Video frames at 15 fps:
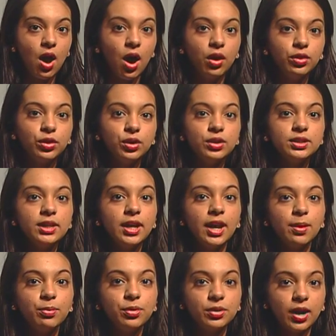On Thursday,
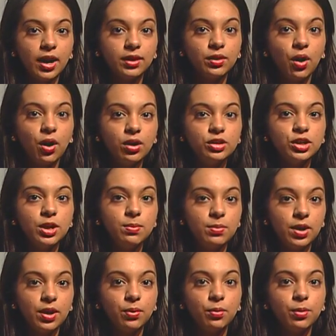April 9th, RJ
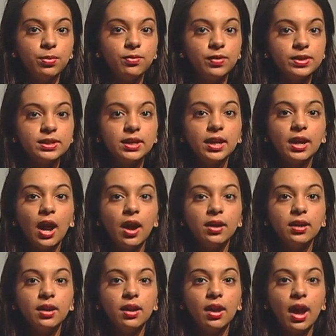Mitte will be visiting
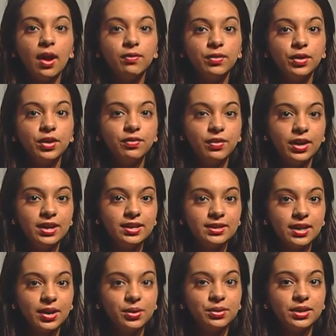on, at, for an event
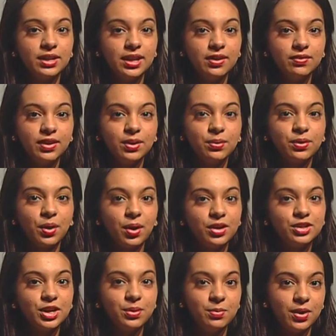entitled An Evening with
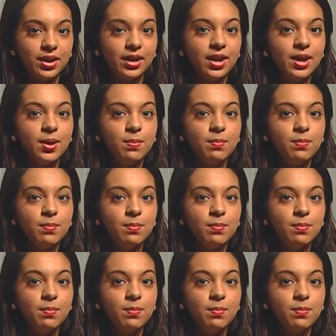RJ Mitte.